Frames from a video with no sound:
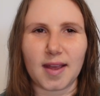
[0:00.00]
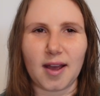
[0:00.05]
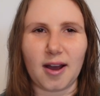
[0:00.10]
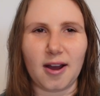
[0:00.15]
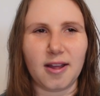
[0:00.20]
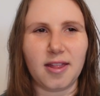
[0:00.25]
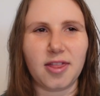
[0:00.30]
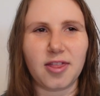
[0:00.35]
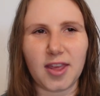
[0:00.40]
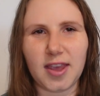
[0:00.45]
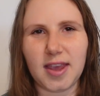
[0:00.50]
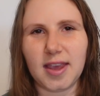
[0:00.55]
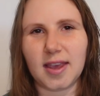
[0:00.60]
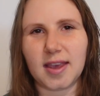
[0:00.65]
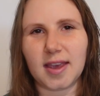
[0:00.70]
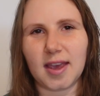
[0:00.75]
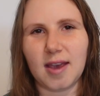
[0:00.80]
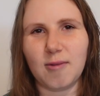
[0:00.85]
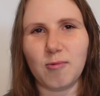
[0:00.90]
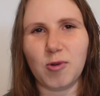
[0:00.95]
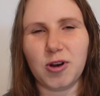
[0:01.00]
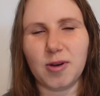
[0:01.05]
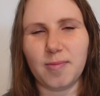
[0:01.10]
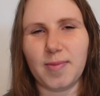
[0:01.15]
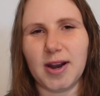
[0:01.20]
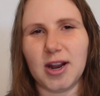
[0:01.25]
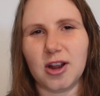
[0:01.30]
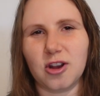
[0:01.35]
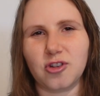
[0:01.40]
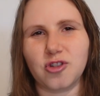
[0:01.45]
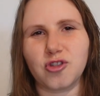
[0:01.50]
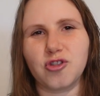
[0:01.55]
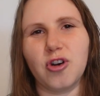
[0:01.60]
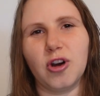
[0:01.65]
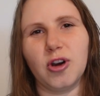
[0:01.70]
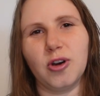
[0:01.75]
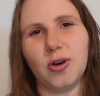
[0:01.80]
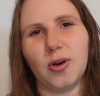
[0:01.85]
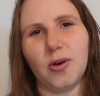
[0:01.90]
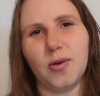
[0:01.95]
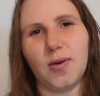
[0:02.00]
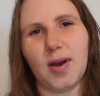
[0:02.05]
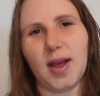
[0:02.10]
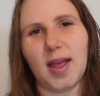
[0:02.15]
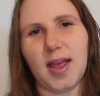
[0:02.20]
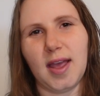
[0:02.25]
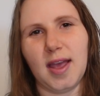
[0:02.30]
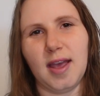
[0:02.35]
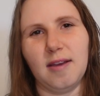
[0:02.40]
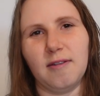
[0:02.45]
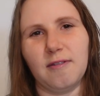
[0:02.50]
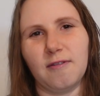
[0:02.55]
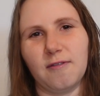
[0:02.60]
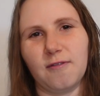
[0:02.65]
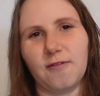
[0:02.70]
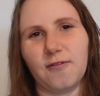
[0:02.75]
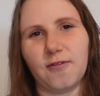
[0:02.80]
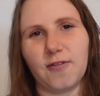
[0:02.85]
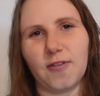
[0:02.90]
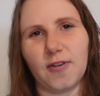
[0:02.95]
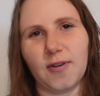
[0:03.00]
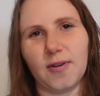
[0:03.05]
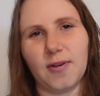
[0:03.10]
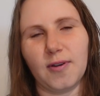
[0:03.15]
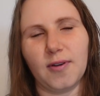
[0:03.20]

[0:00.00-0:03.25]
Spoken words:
I think it would have been a struggle if